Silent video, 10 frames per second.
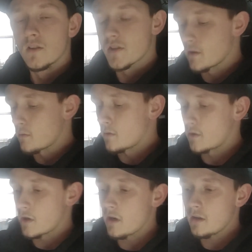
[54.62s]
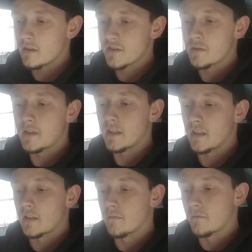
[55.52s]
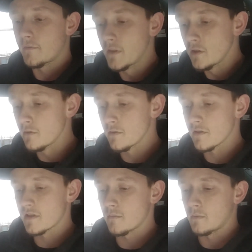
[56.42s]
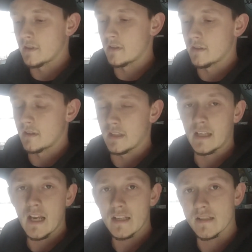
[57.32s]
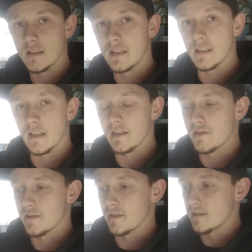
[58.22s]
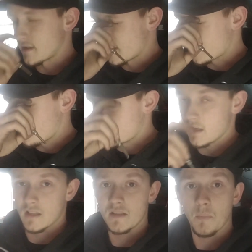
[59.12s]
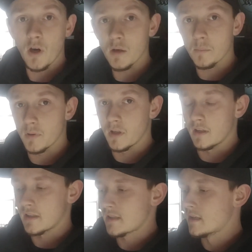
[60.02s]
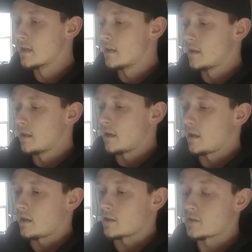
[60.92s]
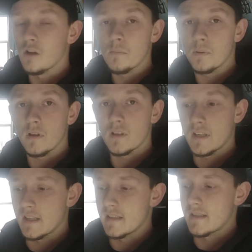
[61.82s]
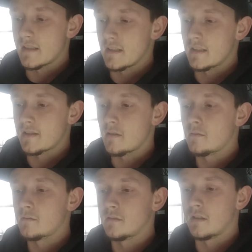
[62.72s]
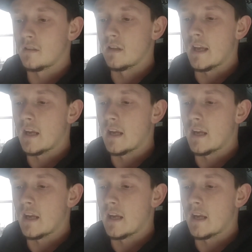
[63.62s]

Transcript: So, not to get confused with gasoline engines, spark plugs, glow plug is its own little